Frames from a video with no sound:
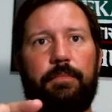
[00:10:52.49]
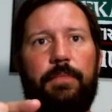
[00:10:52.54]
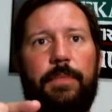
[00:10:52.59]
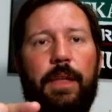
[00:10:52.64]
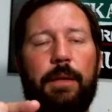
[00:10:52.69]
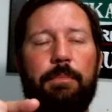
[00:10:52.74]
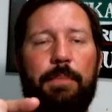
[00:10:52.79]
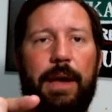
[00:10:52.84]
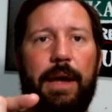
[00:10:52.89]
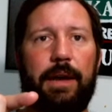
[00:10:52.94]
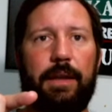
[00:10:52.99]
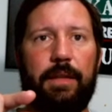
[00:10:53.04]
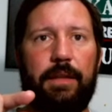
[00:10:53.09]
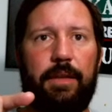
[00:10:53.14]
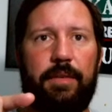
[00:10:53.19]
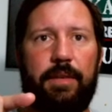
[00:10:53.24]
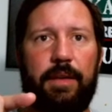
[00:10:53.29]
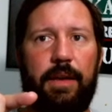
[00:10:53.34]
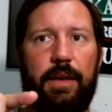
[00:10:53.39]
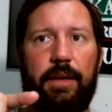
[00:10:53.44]
back in
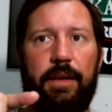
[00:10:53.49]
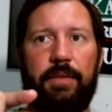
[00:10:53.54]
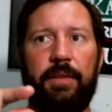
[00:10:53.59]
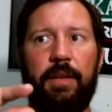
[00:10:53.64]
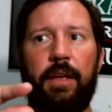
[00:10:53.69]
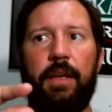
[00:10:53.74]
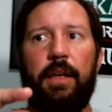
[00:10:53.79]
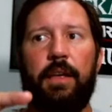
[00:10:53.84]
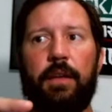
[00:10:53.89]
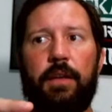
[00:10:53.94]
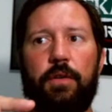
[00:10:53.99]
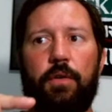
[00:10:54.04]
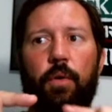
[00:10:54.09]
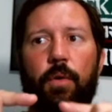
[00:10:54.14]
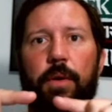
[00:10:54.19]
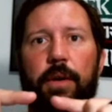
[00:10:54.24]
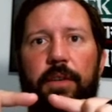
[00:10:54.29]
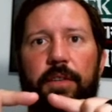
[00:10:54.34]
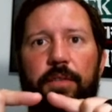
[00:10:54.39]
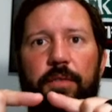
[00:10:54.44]
the days,
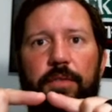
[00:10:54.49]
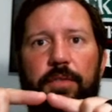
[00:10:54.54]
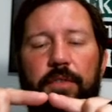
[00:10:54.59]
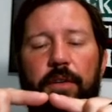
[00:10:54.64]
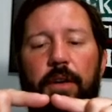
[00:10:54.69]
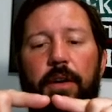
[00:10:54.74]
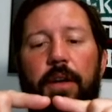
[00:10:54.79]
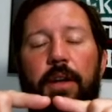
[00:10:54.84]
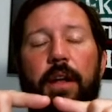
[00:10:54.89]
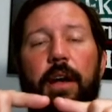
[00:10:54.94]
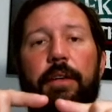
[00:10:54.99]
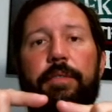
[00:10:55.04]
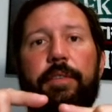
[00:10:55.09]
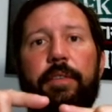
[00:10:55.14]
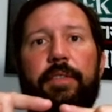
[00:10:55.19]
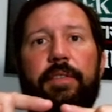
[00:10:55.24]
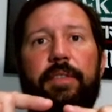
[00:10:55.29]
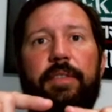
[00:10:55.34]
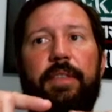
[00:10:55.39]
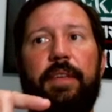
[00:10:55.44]
coins started off
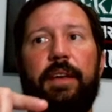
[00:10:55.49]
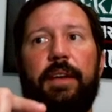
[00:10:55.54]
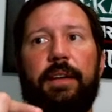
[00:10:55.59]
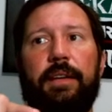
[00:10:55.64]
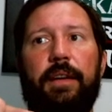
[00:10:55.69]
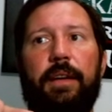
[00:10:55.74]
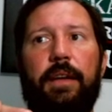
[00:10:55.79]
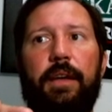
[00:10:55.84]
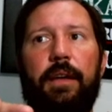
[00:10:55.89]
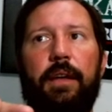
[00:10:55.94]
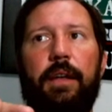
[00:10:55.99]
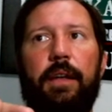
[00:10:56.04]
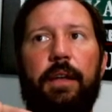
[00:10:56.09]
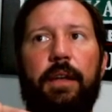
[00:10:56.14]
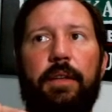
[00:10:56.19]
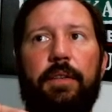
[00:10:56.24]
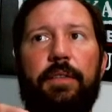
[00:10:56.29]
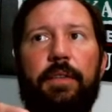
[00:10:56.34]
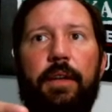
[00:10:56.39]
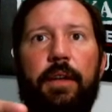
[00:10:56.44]
as thick, and
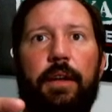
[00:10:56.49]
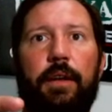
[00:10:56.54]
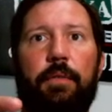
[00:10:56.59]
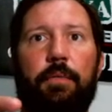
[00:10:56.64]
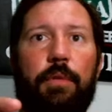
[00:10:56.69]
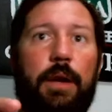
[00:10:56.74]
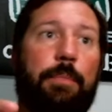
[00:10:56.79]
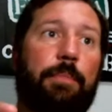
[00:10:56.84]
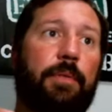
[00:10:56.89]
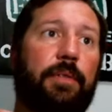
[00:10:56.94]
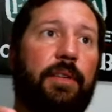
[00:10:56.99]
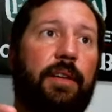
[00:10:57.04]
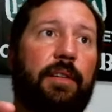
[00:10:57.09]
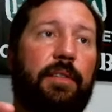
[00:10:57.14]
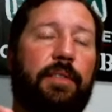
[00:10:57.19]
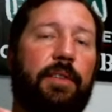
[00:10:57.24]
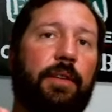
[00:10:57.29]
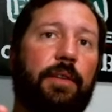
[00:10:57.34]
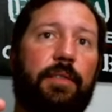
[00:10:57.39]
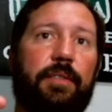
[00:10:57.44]
it
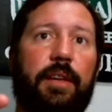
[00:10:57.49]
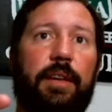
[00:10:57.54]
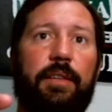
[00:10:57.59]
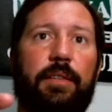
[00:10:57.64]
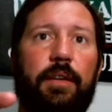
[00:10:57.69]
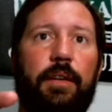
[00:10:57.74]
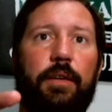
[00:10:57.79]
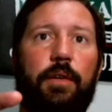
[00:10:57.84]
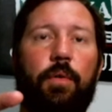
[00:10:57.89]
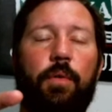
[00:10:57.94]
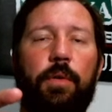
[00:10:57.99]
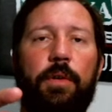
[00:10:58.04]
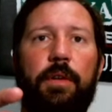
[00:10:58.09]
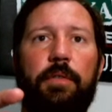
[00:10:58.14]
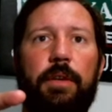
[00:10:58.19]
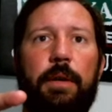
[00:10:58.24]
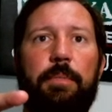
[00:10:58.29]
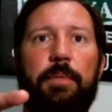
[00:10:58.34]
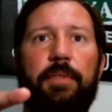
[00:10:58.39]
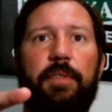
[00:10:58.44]
represents, say a quarter
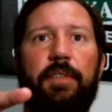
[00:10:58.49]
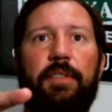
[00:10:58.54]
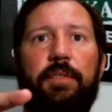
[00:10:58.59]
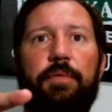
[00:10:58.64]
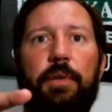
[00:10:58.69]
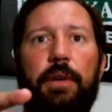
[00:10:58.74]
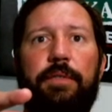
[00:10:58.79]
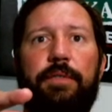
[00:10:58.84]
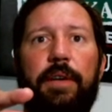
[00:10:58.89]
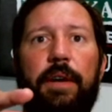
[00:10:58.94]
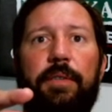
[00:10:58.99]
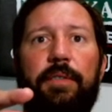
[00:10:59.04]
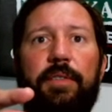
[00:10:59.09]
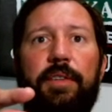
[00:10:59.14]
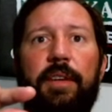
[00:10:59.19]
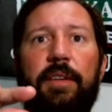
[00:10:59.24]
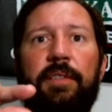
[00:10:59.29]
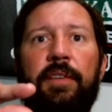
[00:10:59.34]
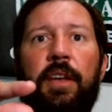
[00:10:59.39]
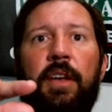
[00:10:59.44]
represents 25
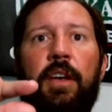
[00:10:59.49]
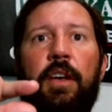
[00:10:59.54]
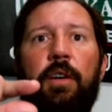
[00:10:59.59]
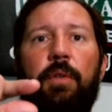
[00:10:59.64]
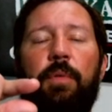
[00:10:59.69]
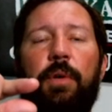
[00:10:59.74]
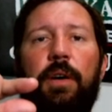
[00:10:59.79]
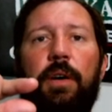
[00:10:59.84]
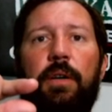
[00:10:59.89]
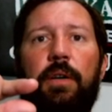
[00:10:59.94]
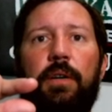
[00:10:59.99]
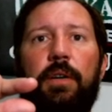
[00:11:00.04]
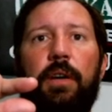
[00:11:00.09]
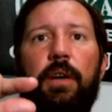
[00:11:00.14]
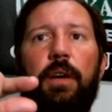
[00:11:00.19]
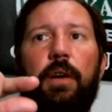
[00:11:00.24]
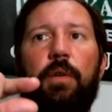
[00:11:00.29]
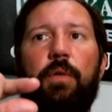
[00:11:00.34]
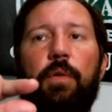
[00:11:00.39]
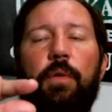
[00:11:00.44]
cents. Well,
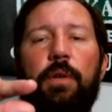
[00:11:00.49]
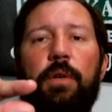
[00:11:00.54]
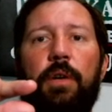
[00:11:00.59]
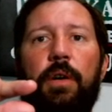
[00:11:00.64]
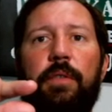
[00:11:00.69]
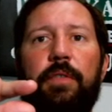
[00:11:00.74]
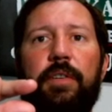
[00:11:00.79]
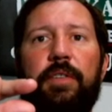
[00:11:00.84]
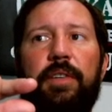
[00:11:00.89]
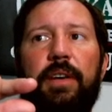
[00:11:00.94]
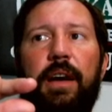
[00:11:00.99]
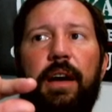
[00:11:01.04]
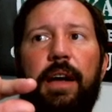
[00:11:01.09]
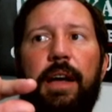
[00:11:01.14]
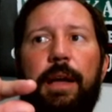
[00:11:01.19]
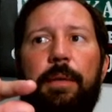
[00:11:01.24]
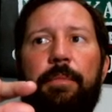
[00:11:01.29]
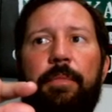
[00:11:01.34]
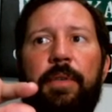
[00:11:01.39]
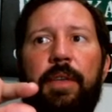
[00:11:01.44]
a quarter over time,